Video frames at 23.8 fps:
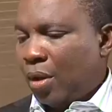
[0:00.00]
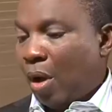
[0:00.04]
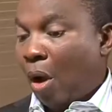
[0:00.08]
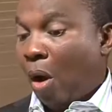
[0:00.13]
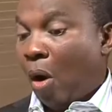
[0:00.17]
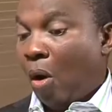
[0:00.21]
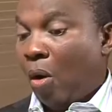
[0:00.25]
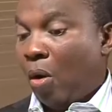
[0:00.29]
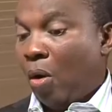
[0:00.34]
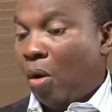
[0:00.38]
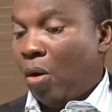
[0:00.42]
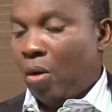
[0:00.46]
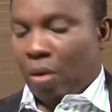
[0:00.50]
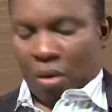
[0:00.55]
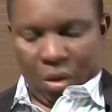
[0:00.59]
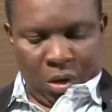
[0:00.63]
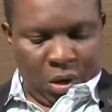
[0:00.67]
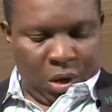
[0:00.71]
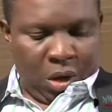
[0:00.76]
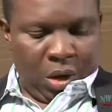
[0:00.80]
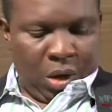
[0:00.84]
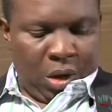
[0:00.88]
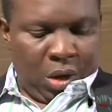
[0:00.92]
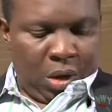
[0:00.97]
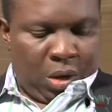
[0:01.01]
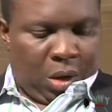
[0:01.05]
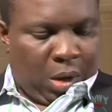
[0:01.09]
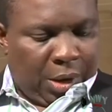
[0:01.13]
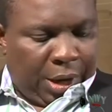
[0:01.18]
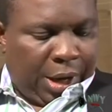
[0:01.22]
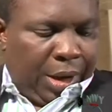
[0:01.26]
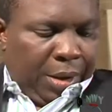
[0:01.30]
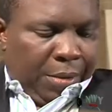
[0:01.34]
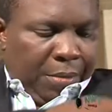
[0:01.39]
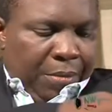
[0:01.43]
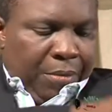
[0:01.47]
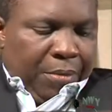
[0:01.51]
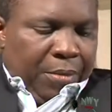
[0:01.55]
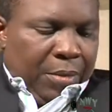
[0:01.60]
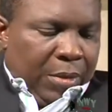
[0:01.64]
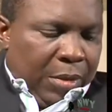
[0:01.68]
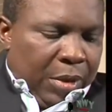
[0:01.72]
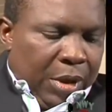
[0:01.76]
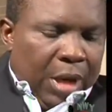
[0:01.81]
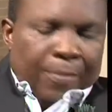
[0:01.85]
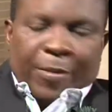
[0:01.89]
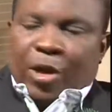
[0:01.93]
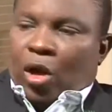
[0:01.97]
Oh, okay.
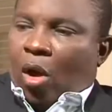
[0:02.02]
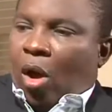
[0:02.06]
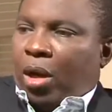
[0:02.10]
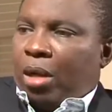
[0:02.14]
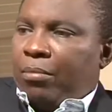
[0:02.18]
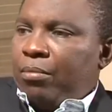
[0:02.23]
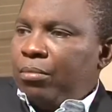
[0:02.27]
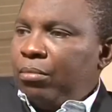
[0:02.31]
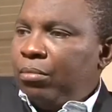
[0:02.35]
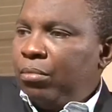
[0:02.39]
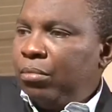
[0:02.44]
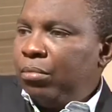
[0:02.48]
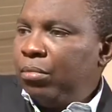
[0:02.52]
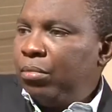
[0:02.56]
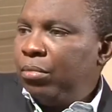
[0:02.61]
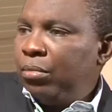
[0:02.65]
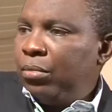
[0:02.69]
Let me call him.